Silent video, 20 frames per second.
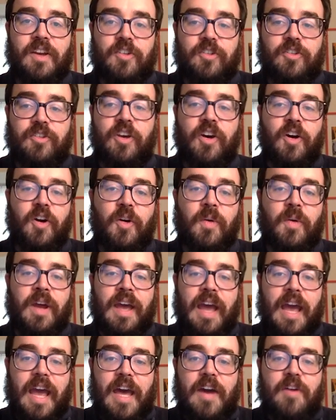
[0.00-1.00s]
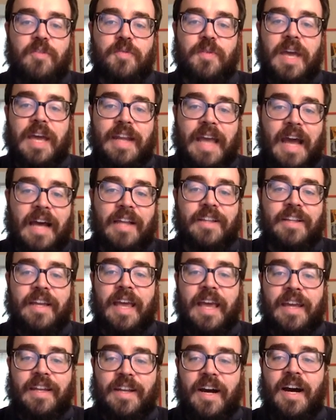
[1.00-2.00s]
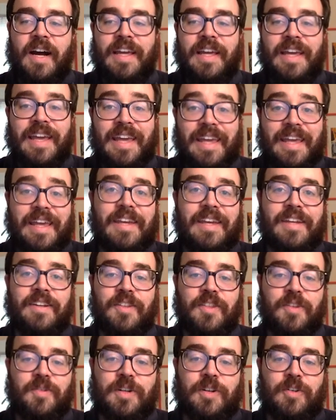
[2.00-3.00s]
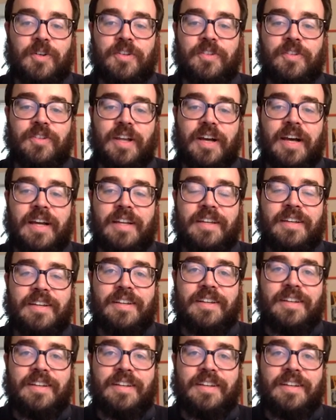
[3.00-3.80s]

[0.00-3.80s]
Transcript: So F can allocate I in the return slot